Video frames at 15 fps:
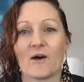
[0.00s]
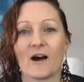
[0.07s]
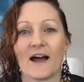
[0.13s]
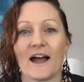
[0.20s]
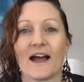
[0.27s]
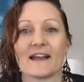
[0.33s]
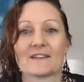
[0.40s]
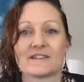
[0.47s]
I
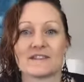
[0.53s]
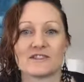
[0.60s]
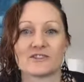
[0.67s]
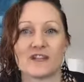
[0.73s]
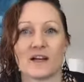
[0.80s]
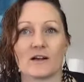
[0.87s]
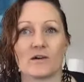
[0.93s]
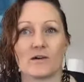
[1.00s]
had to
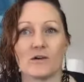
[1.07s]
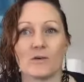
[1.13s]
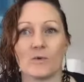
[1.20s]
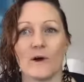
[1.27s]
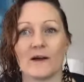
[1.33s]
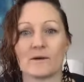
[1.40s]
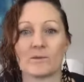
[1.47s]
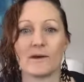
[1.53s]
juggle
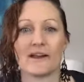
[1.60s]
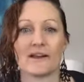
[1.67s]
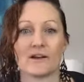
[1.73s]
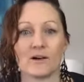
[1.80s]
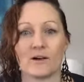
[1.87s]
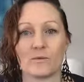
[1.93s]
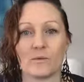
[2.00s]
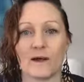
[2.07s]
one week on,